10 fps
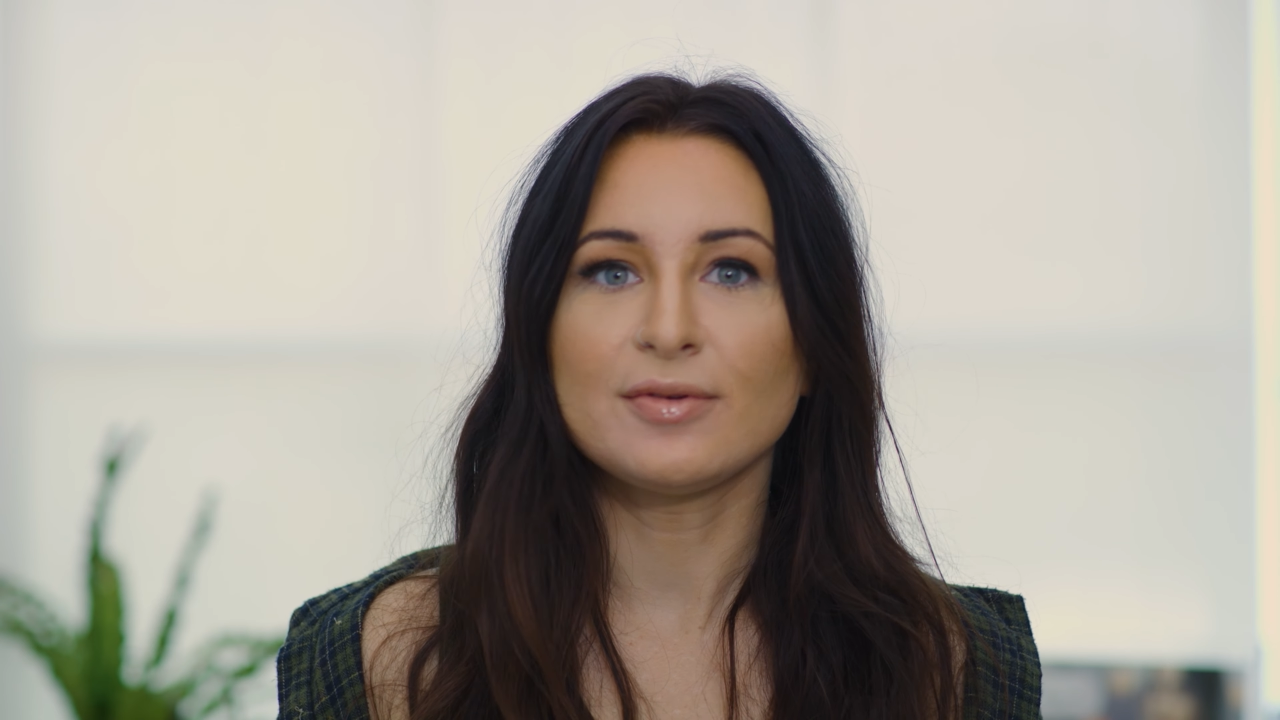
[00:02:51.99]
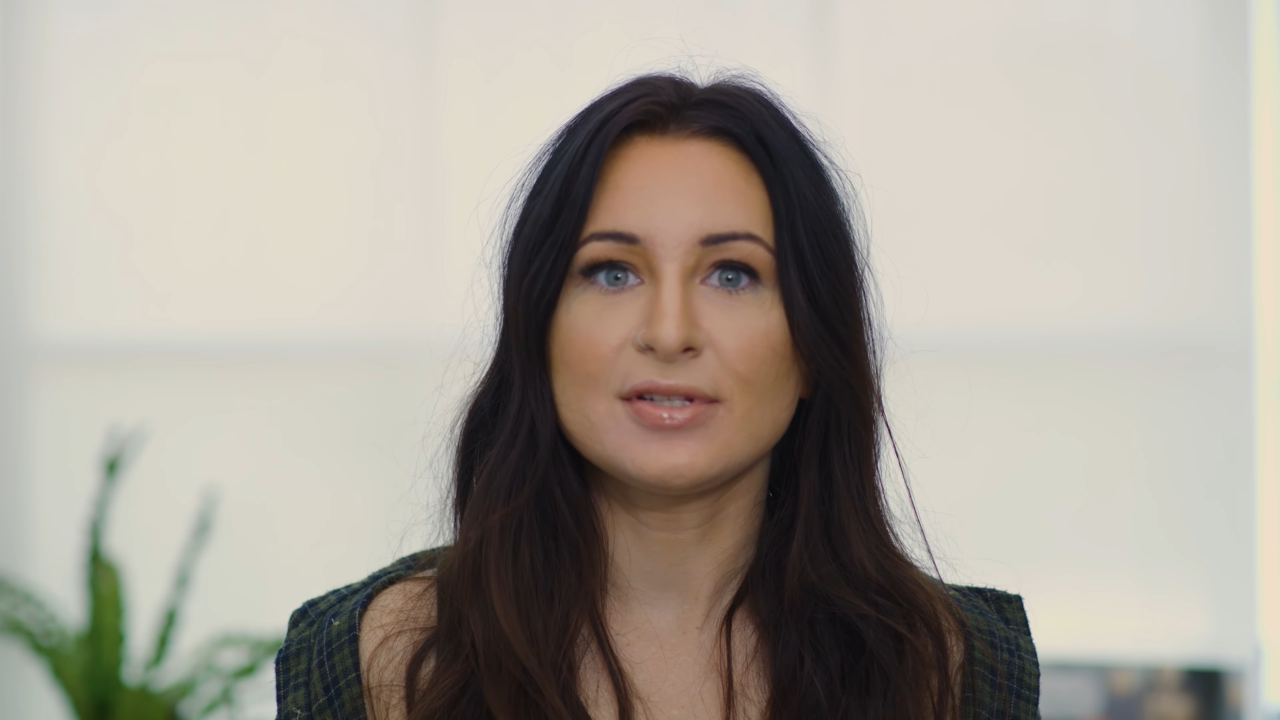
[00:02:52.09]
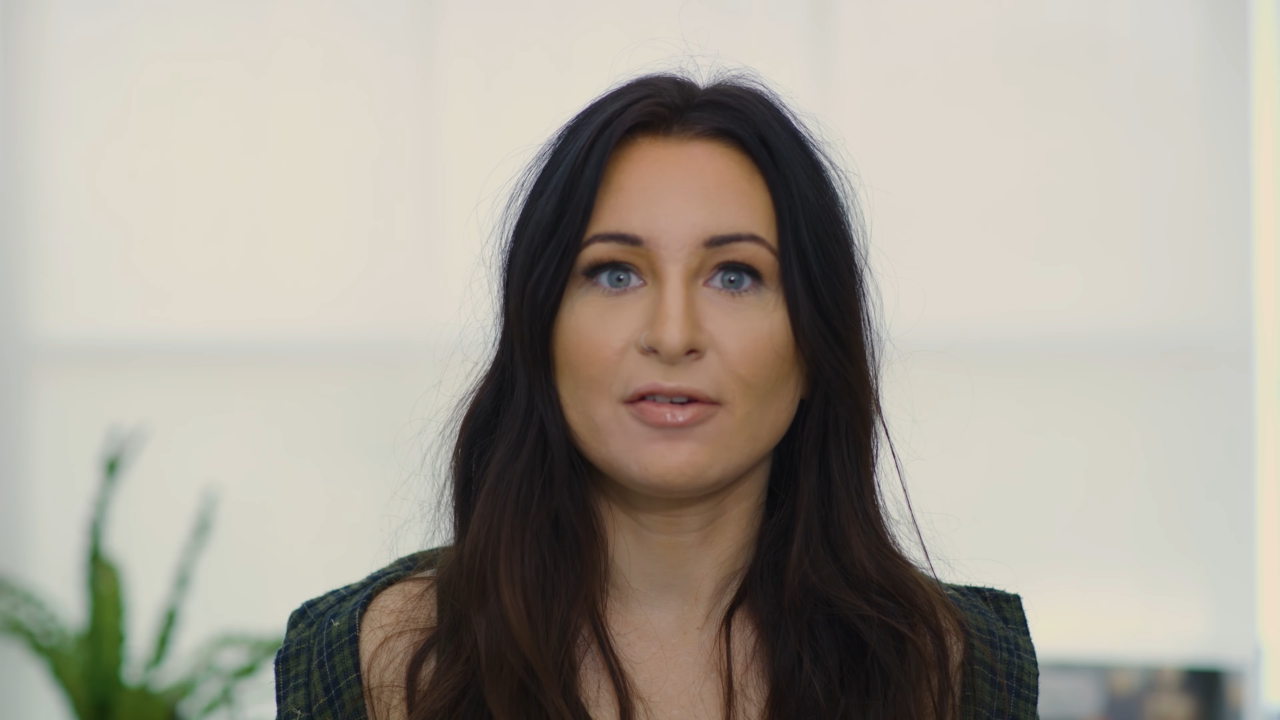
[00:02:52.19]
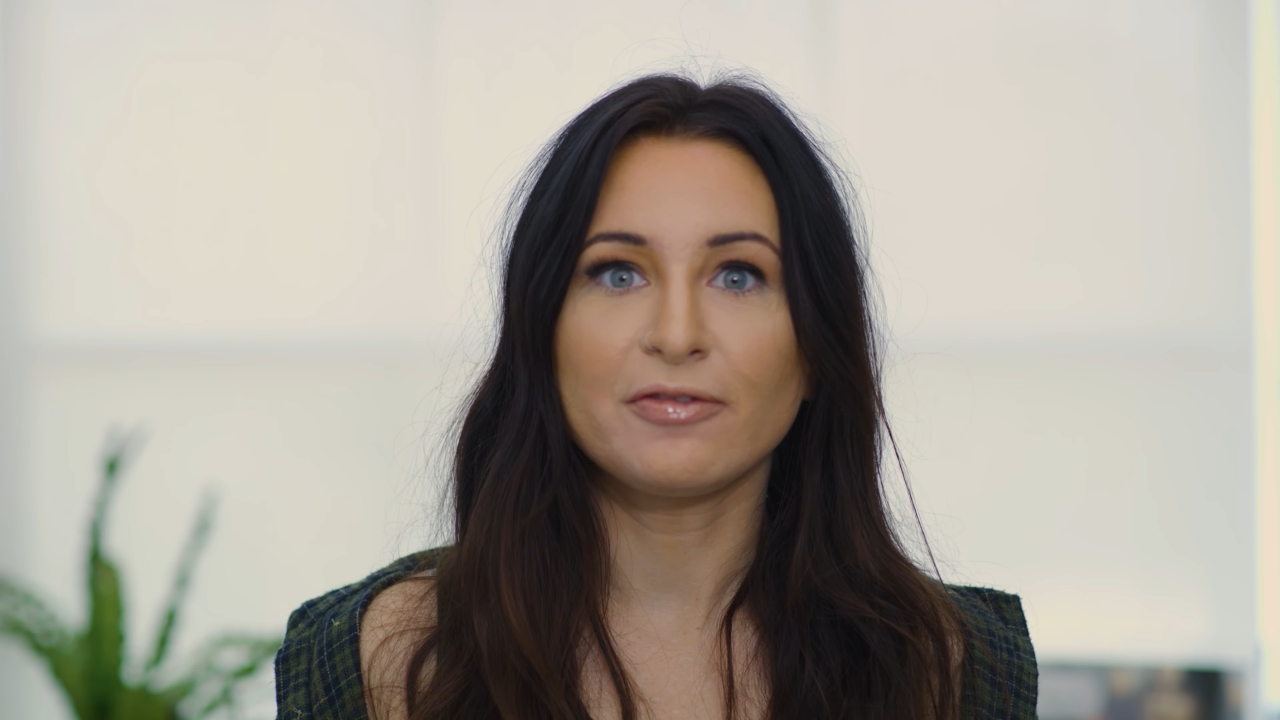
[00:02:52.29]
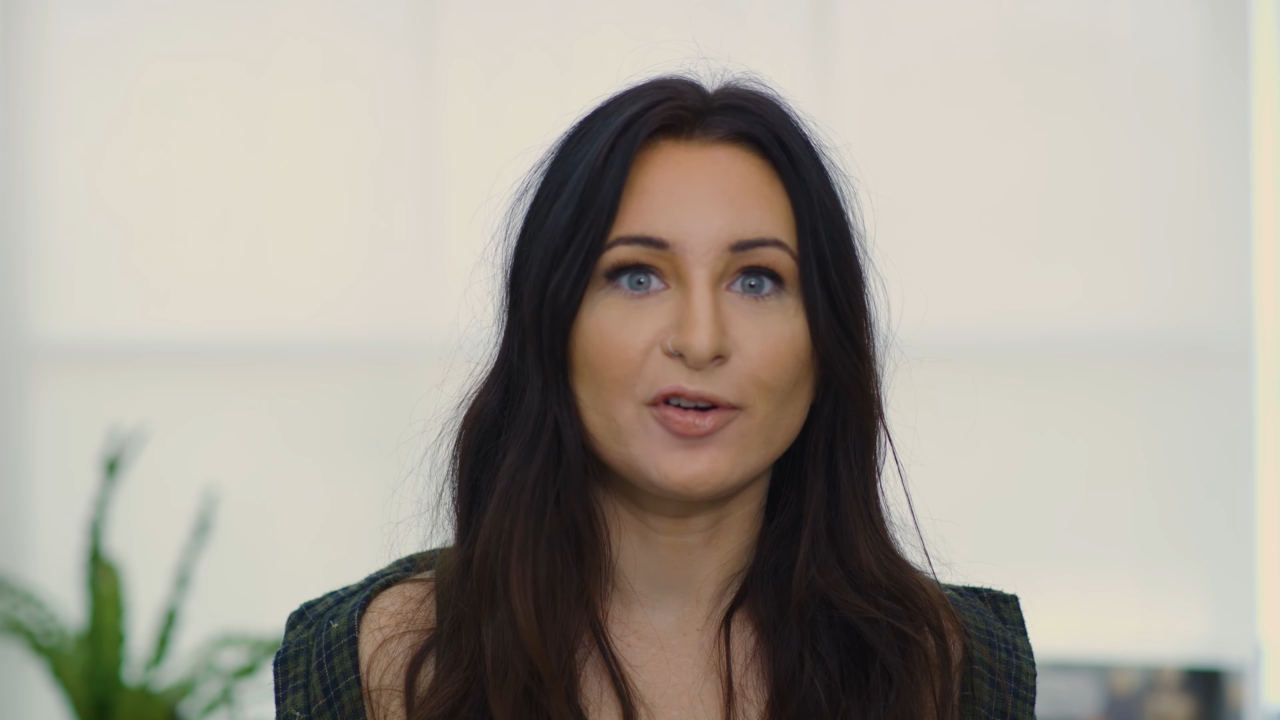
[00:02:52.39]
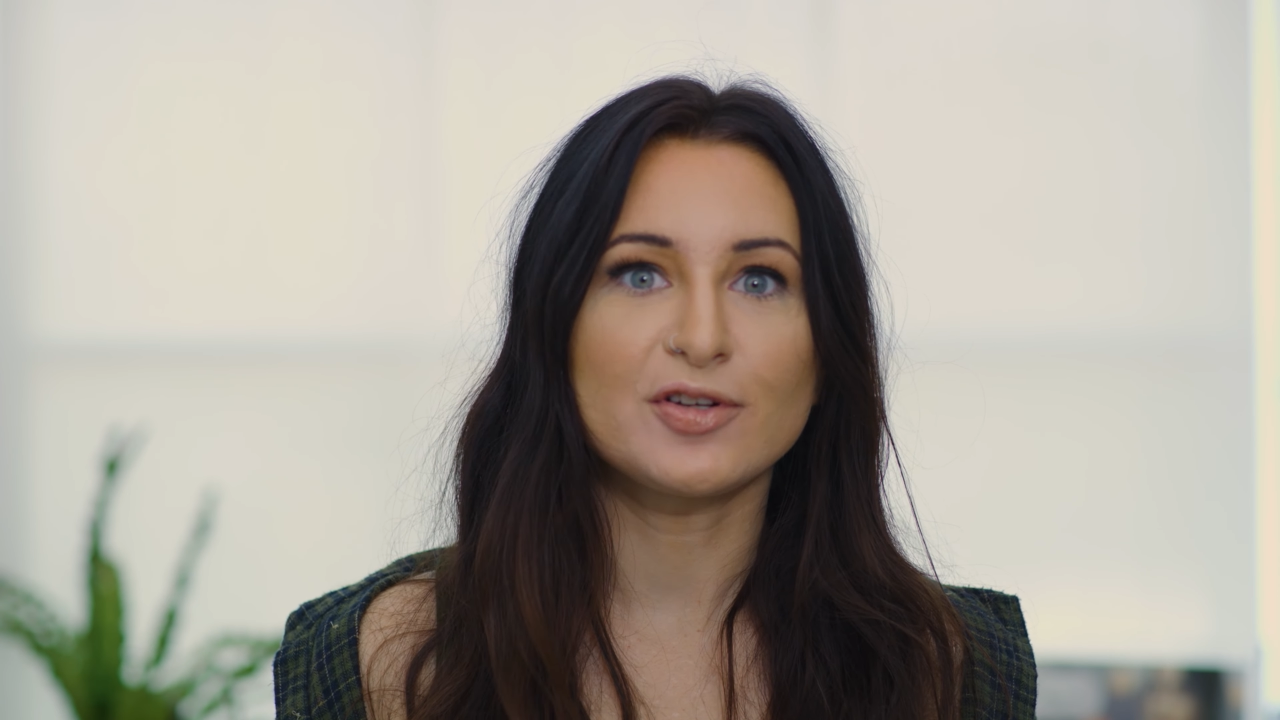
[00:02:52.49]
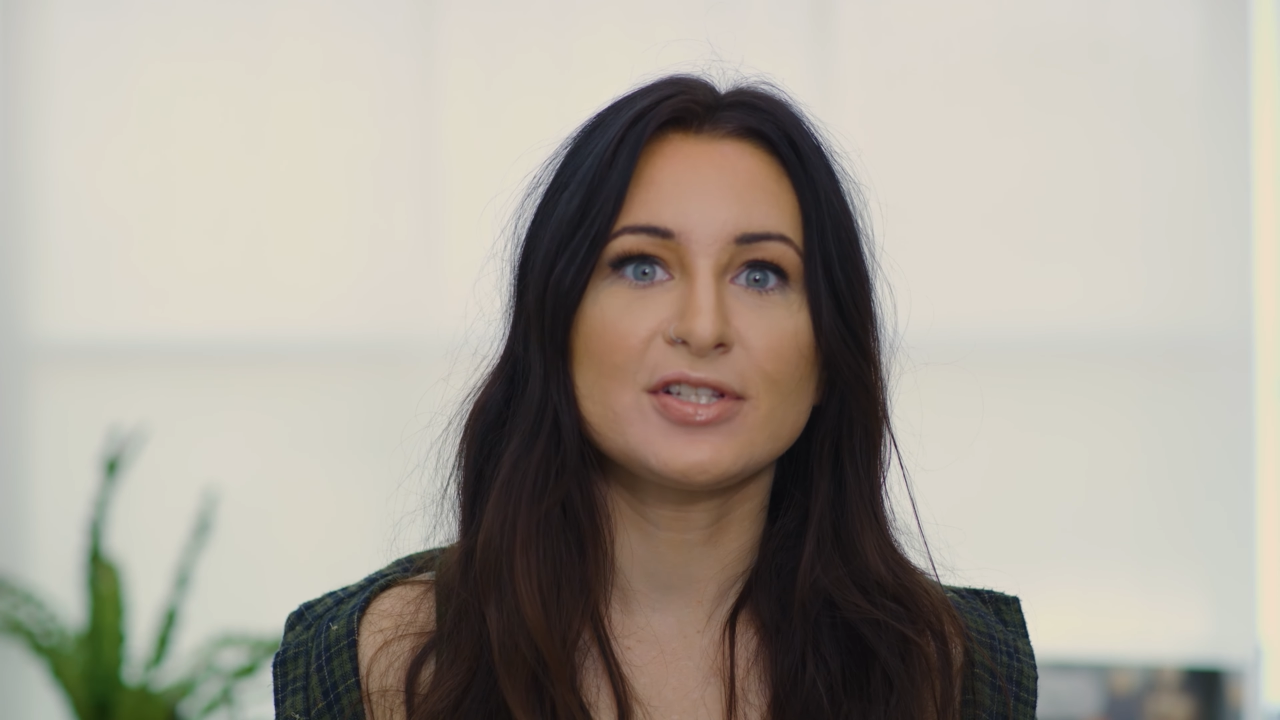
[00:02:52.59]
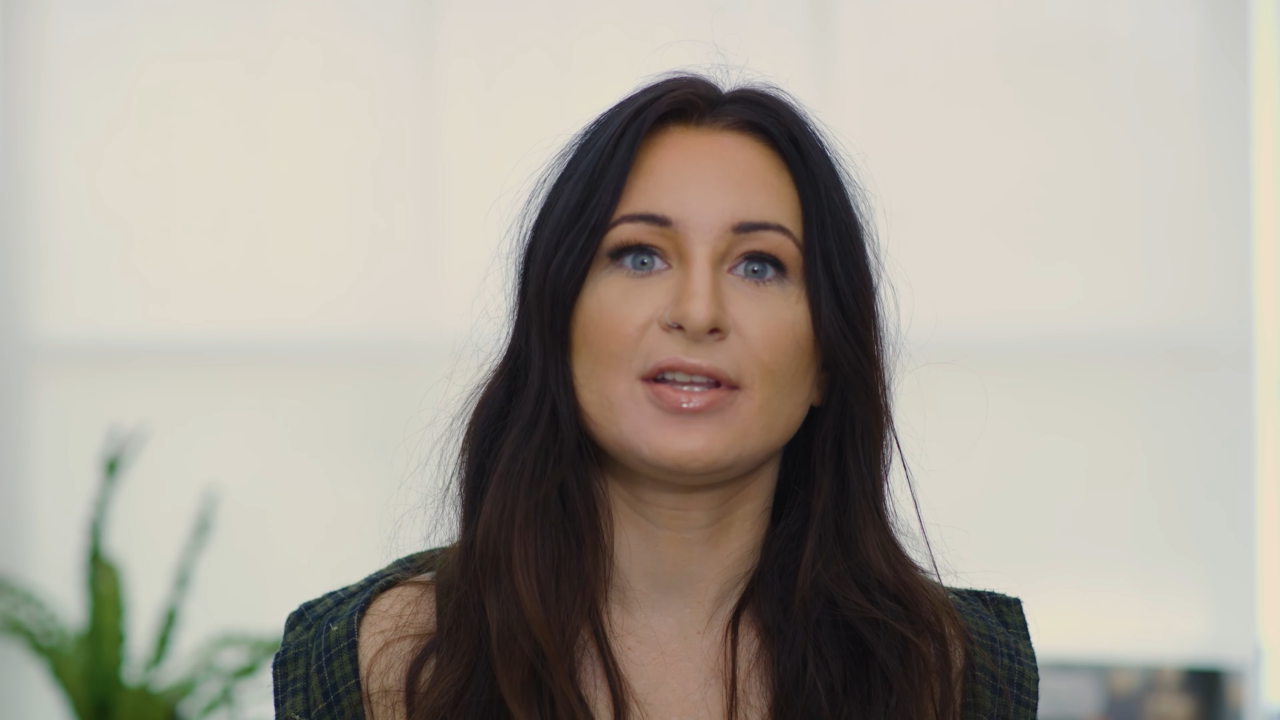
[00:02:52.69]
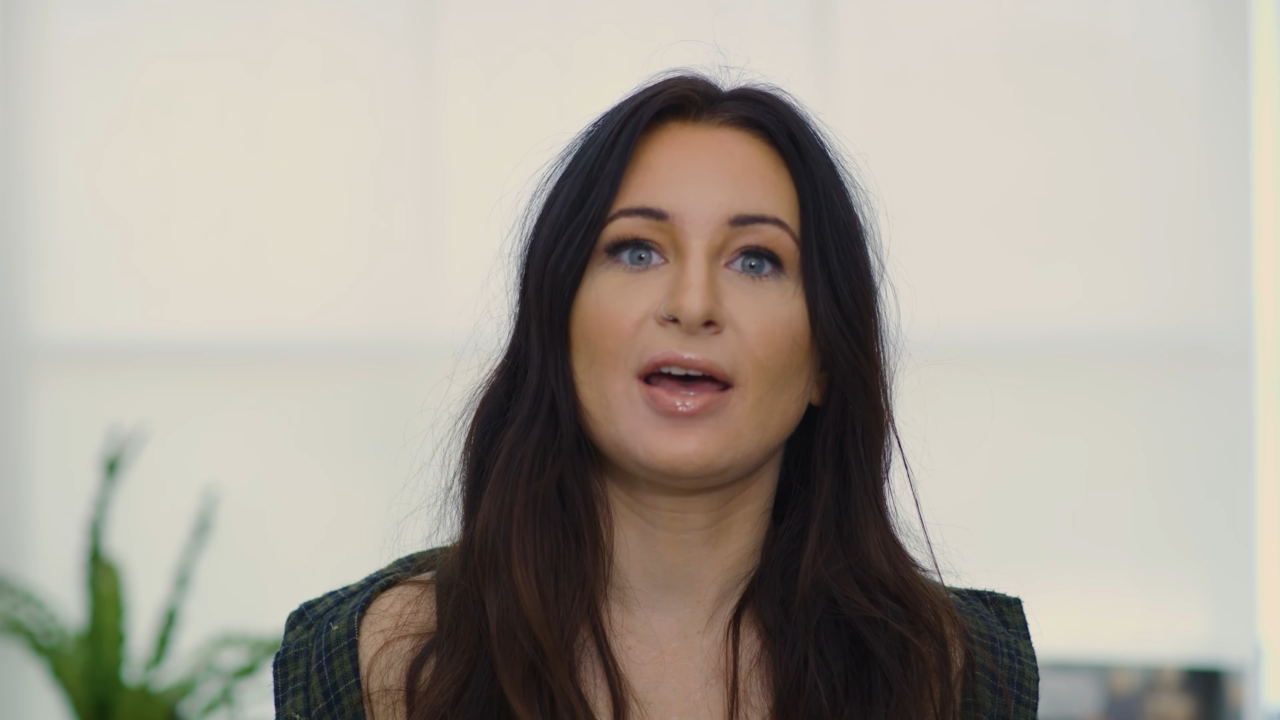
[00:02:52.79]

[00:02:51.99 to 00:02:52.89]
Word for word: it was the first